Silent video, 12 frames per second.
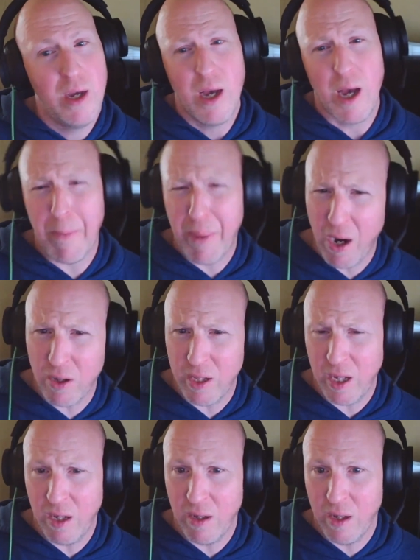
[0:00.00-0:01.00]

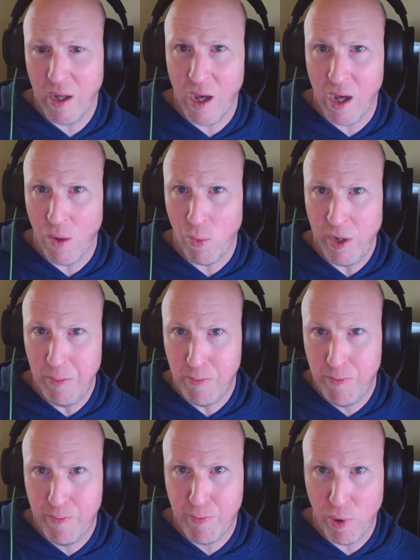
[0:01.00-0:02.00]
Apparently, we
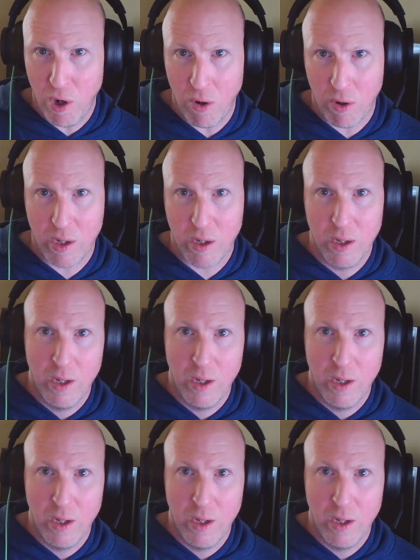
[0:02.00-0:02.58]
broke